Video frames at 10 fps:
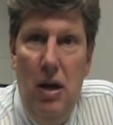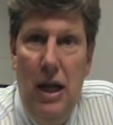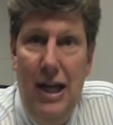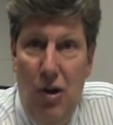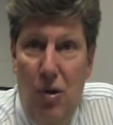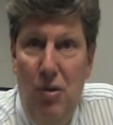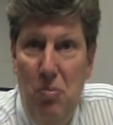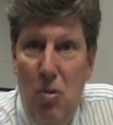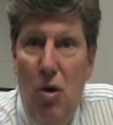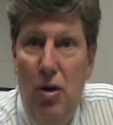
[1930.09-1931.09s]
in our
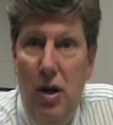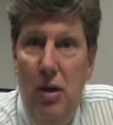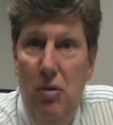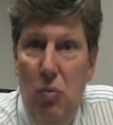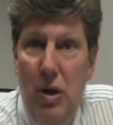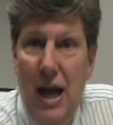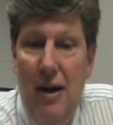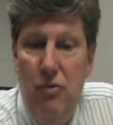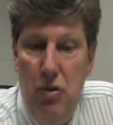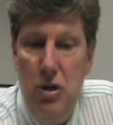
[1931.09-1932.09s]
market, we
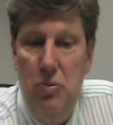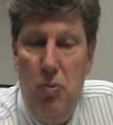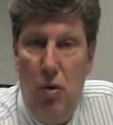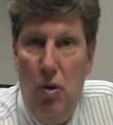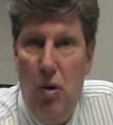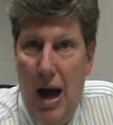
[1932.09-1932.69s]
have Greensboro,